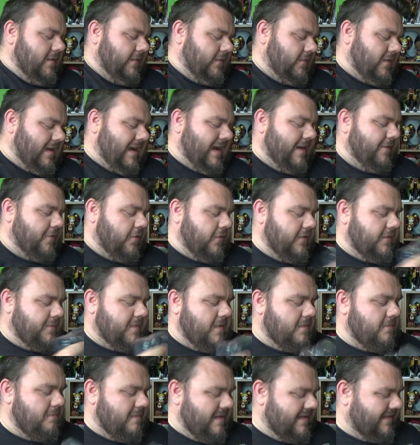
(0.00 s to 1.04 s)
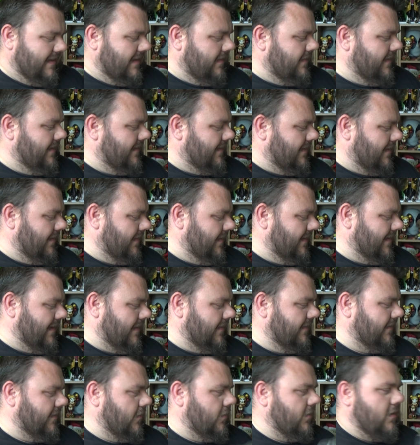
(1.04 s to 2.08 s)
So I've always been missing this this
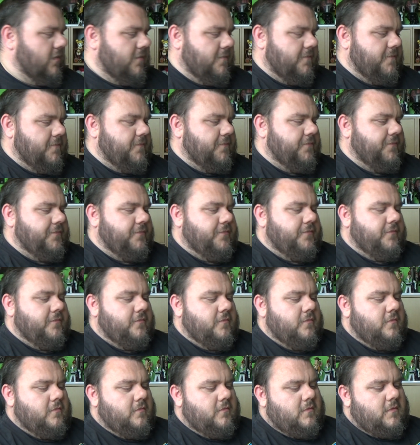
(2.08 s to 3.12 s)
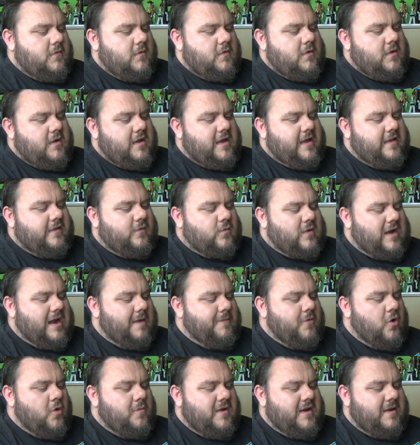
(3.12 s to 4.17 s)
Han Solo. Hence why I'm
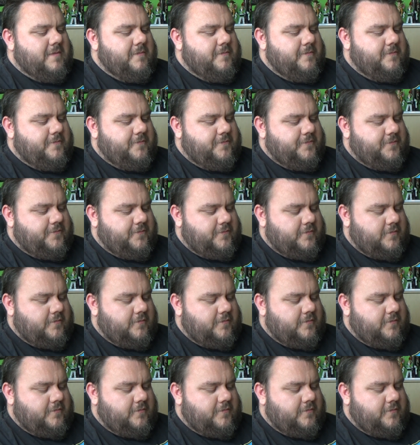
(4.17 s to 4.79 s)
opening